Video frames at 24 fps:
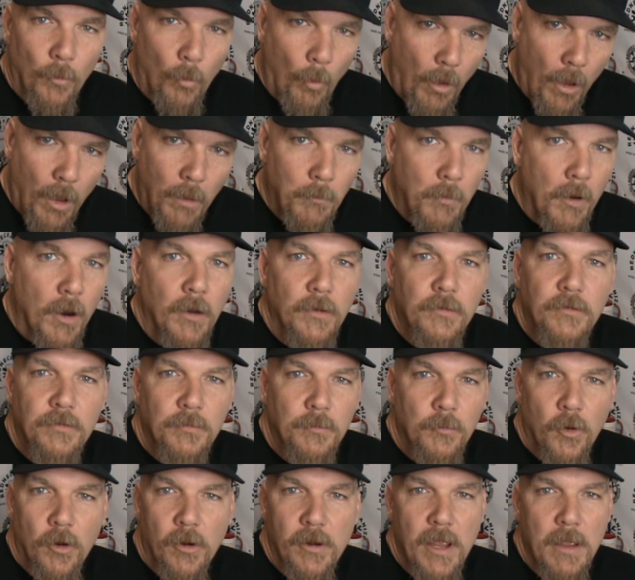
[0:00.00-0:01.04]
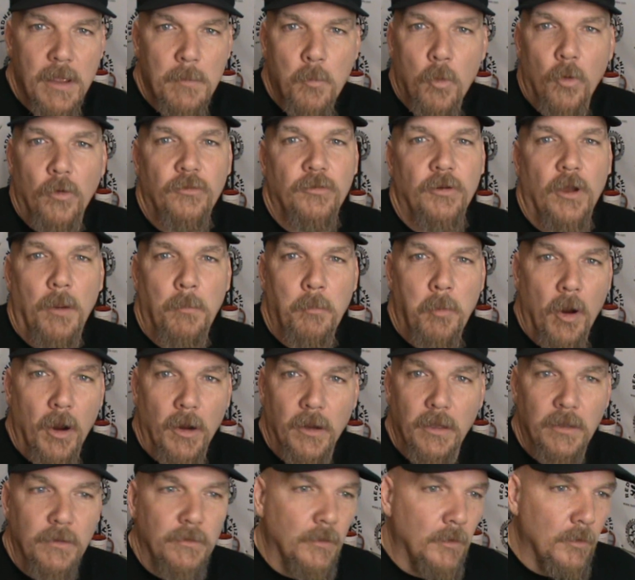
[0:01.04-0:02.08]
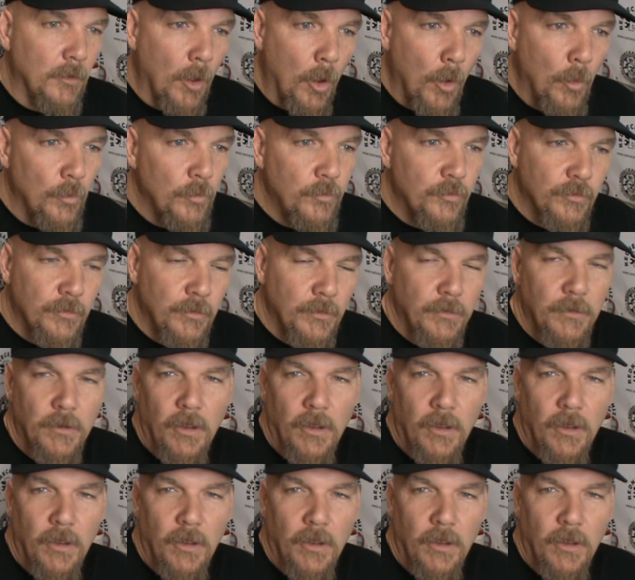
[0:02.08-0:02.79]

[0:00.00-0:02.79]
the Walmarts create more truck parking, and the Lowe's